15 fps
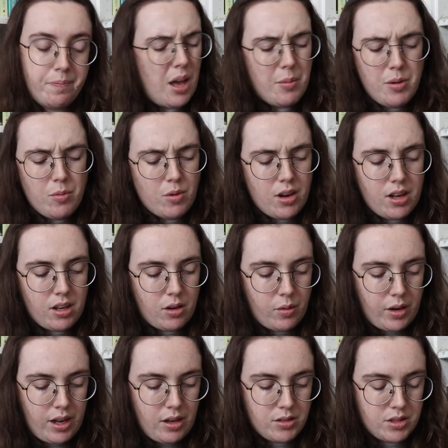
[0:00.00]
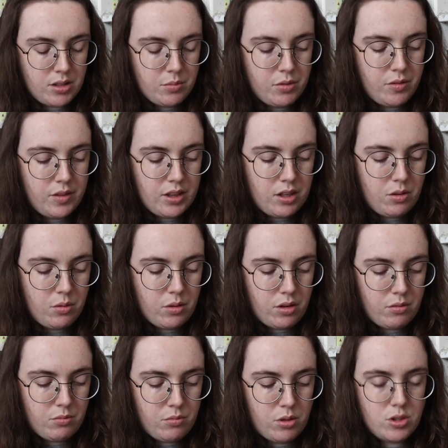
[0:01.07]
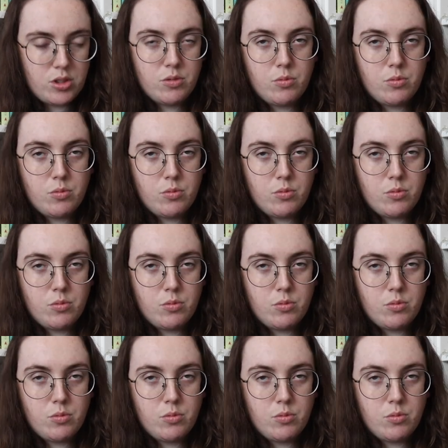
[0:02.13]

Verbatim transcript: I mean, we're not going out to the movie though. We're, we're,